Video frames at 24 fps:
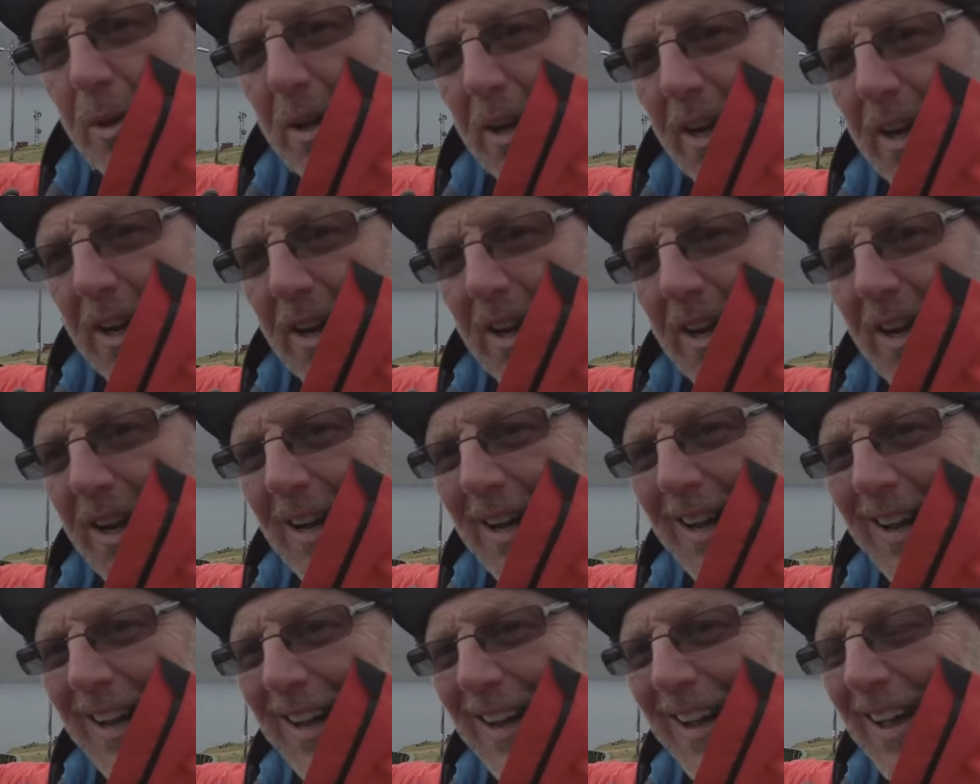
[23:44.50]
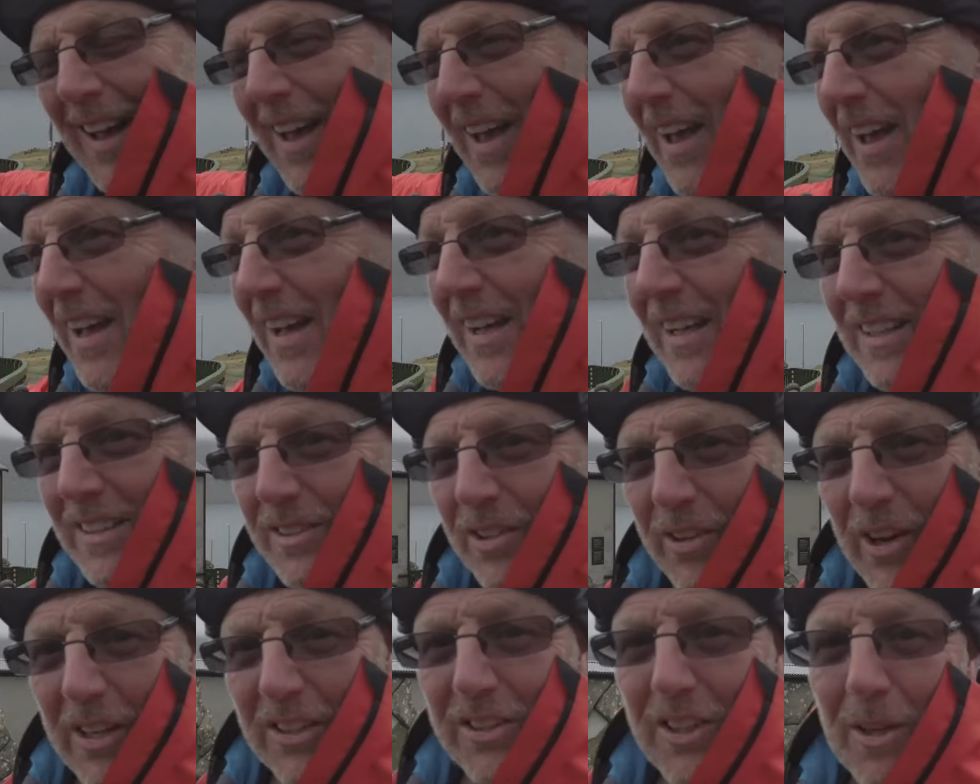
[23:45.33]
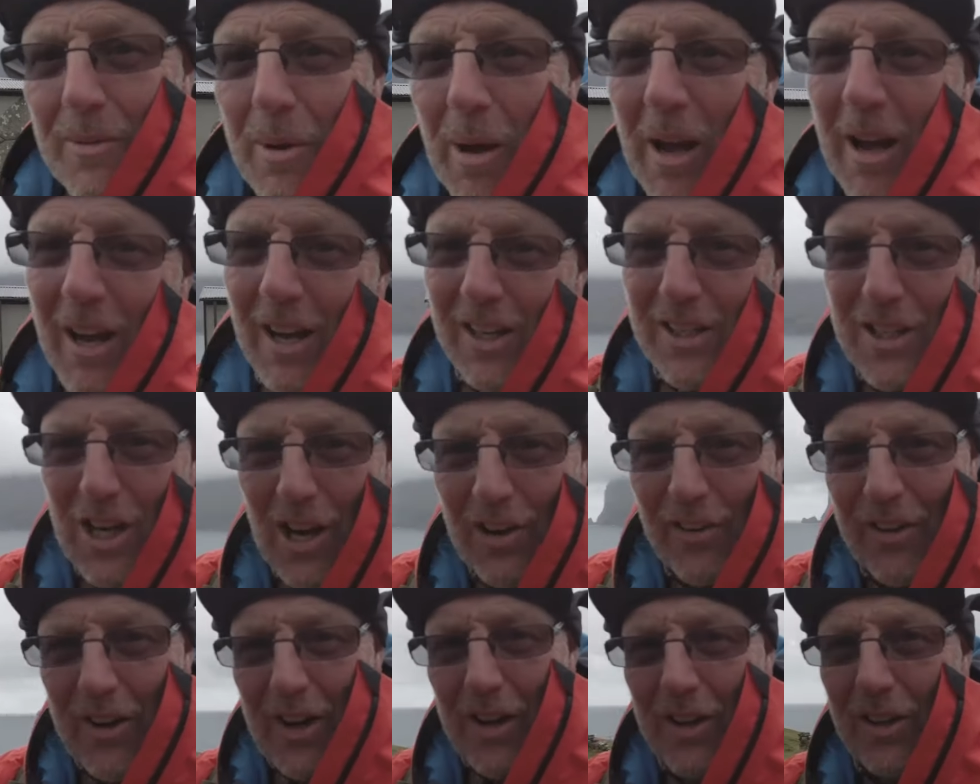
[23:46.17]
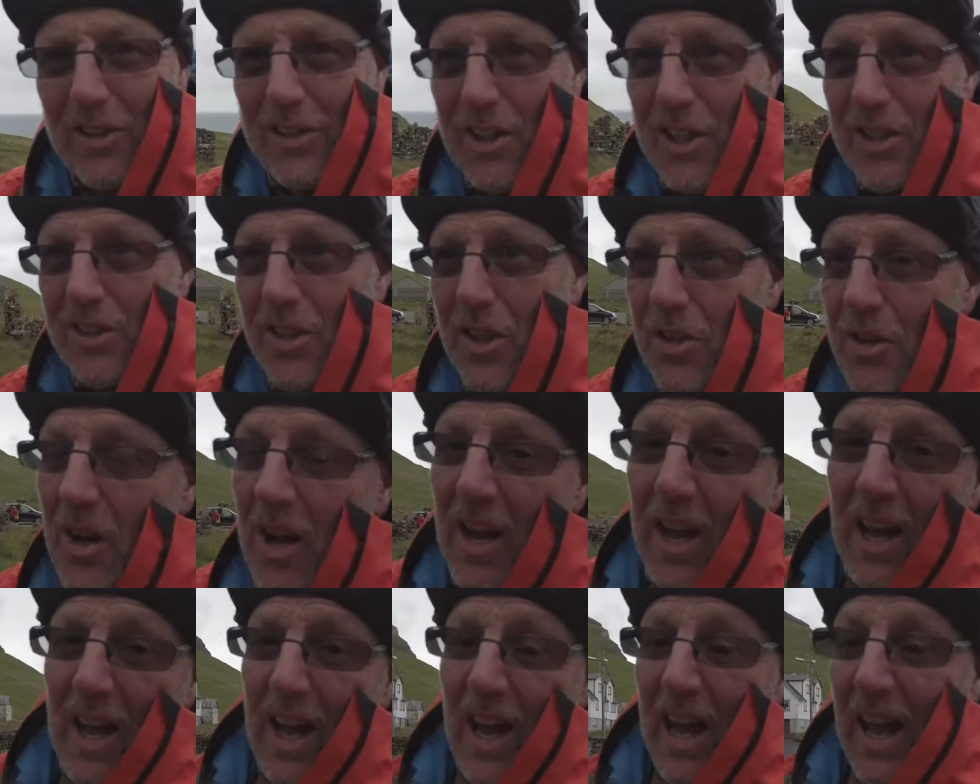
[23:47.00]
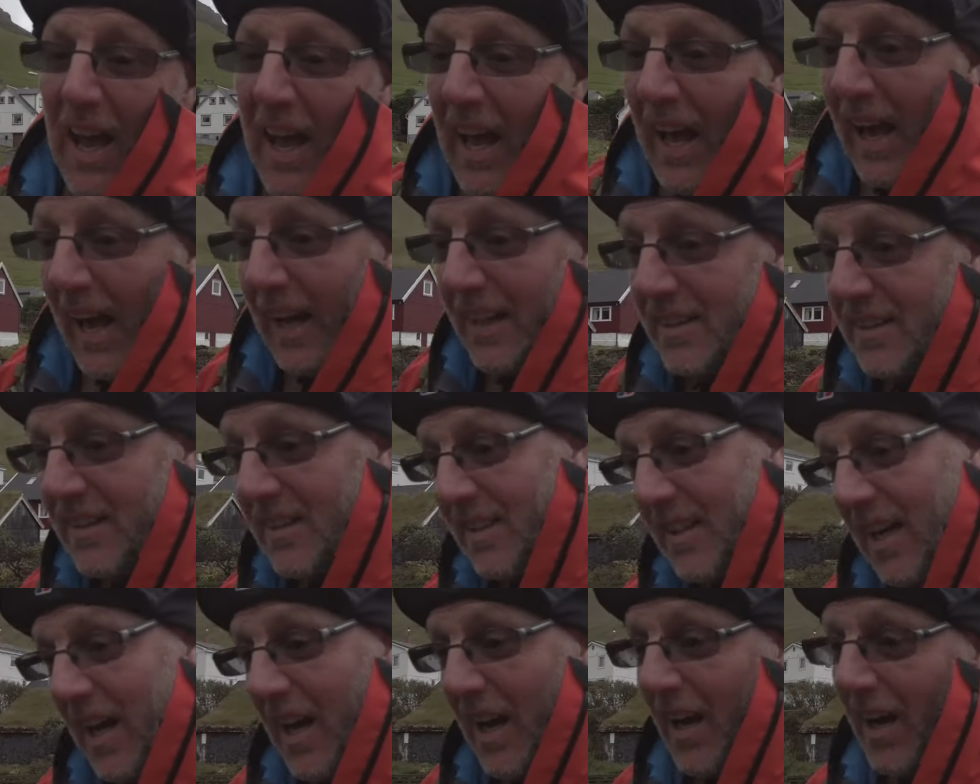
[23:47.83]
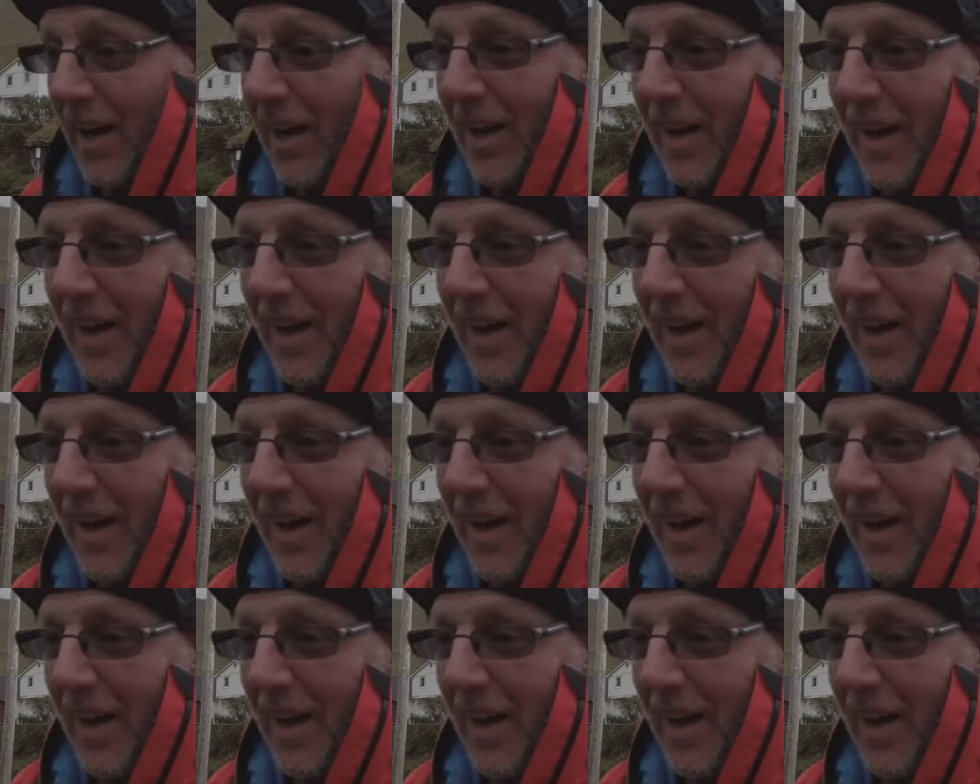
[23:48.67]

well, isn't it? Till next time. Ciao for now. See you soon. And yeah,